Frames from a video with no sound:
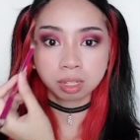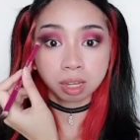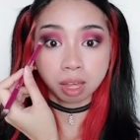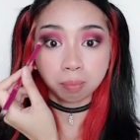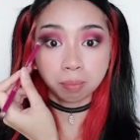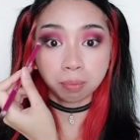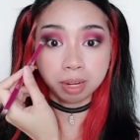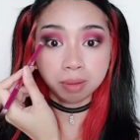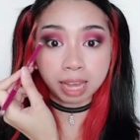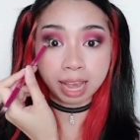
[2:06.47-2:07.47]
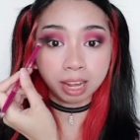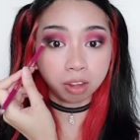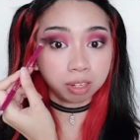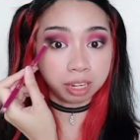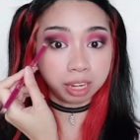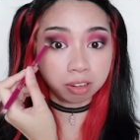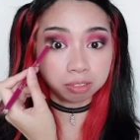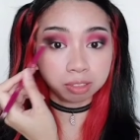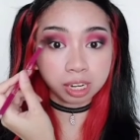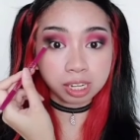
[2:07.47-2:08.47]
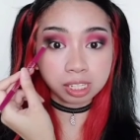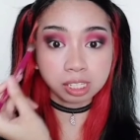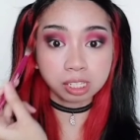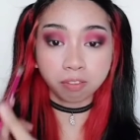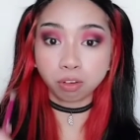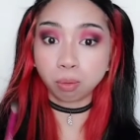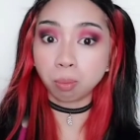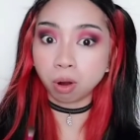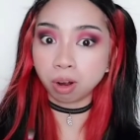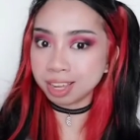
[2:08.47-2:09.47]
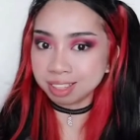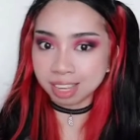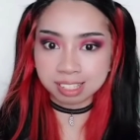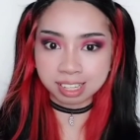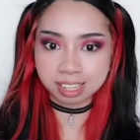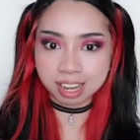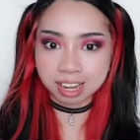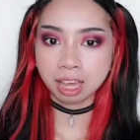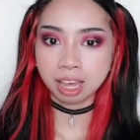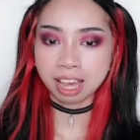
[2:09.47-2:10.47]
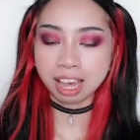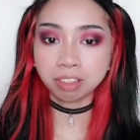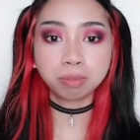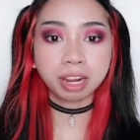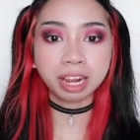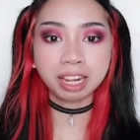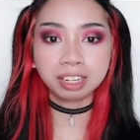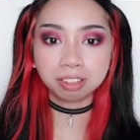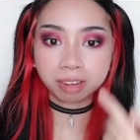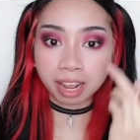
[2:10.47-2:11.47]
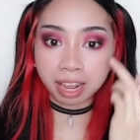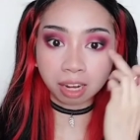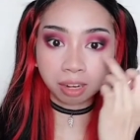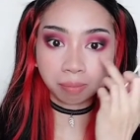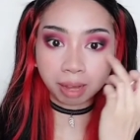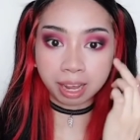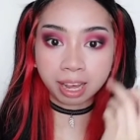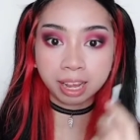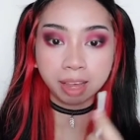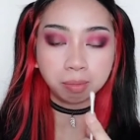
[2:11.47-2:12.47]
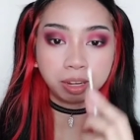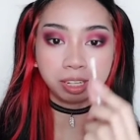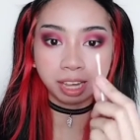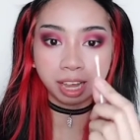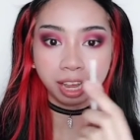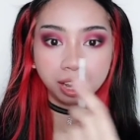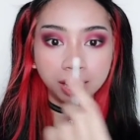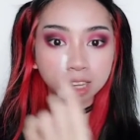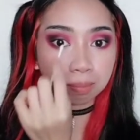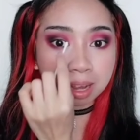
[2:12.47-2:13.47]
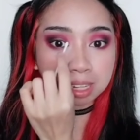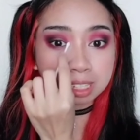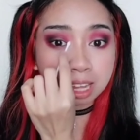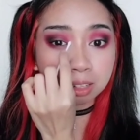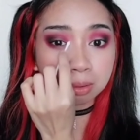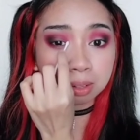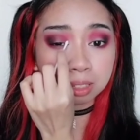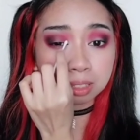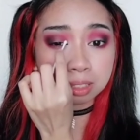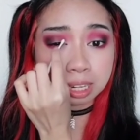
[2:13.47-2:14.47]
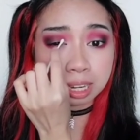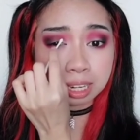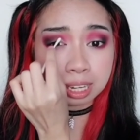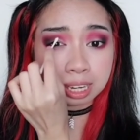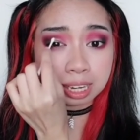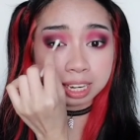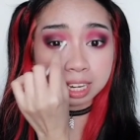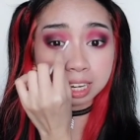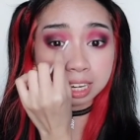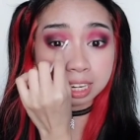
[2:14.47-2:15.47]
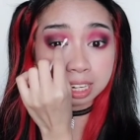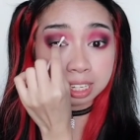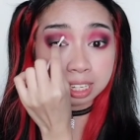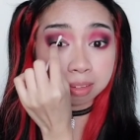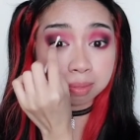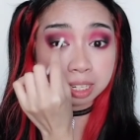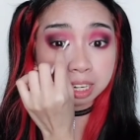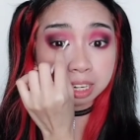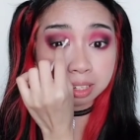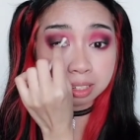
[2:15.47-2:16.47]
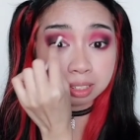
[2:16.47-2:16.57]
I'm putting black on the outer crease for more intensity. After bringing the red under my eye, I'm going to take micellar water and clean a little bit here.